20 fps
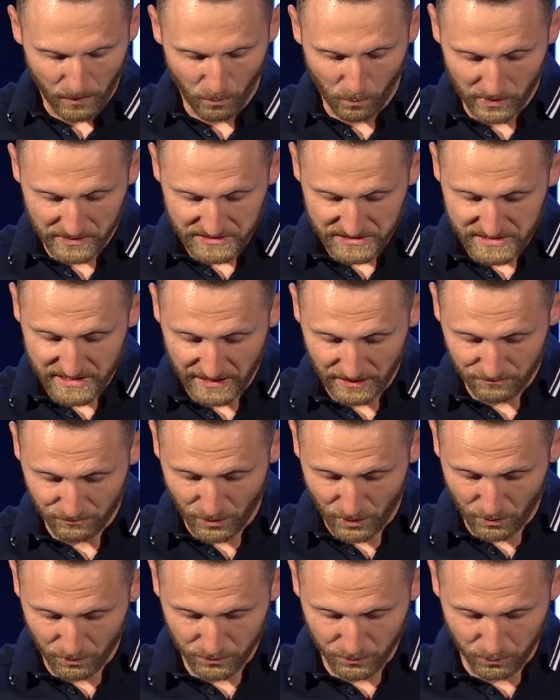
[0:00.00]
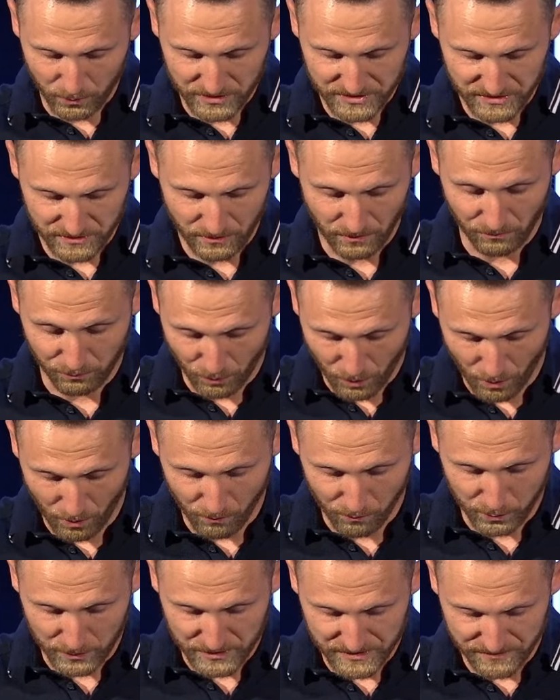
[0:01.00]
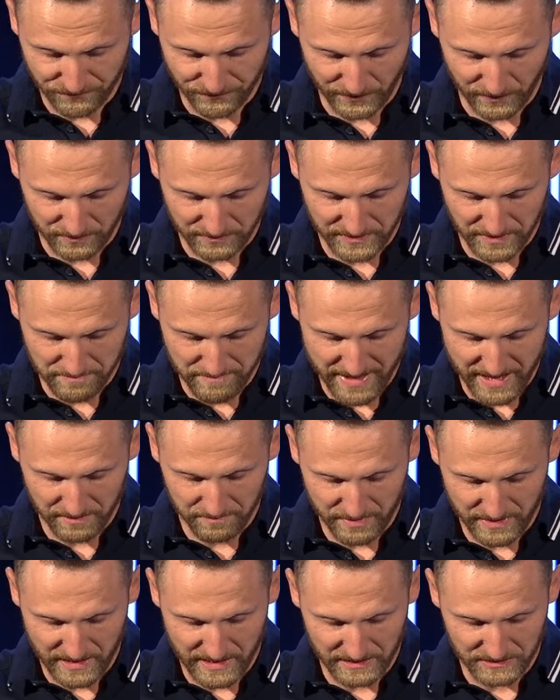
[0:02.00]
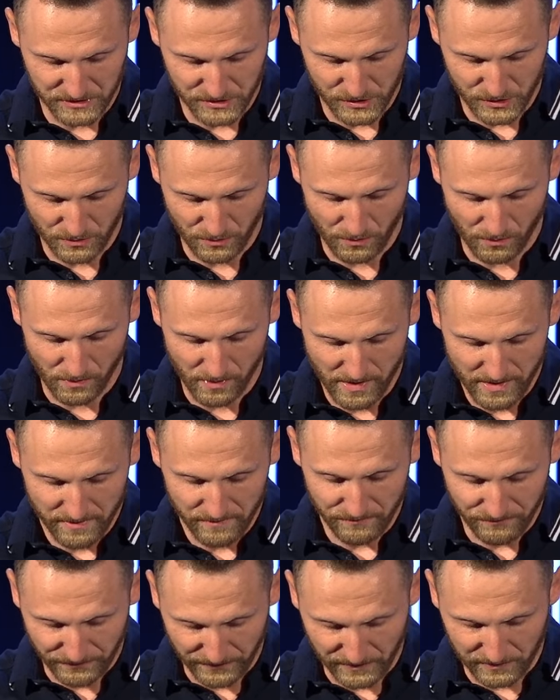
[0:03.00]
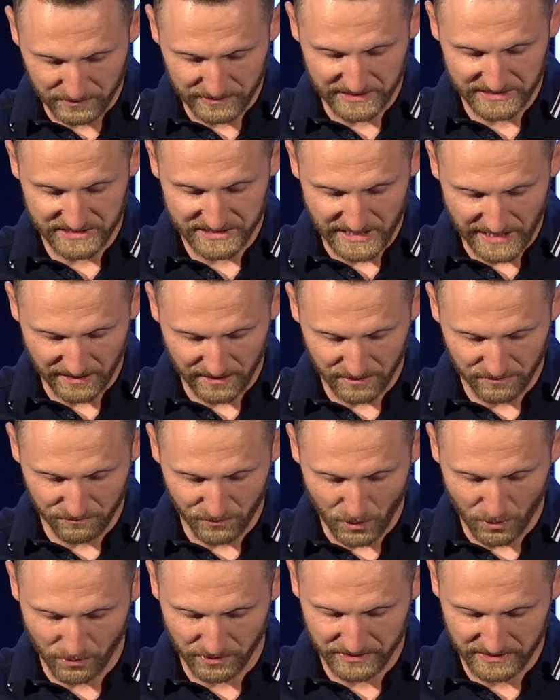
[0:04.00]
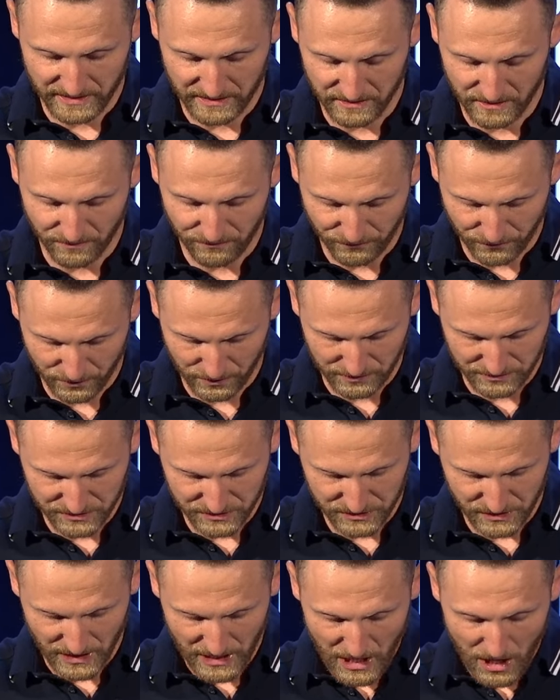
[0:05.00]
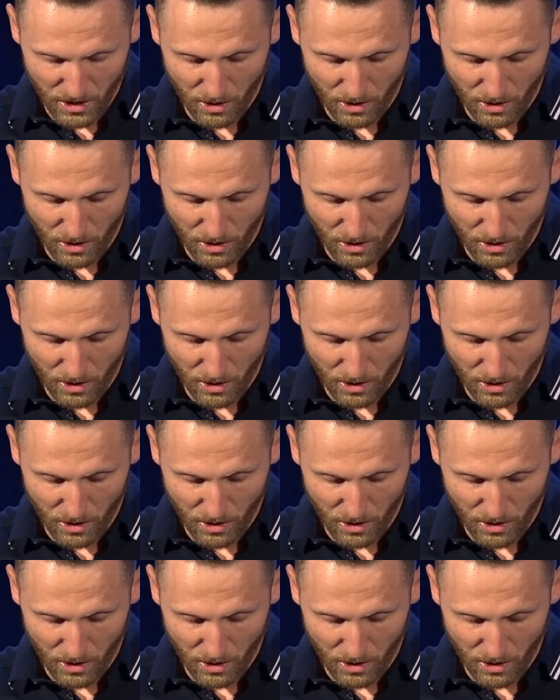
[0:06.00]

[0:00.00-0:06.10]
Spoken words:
Once that row was filled, the men began to fill the second row and then the first.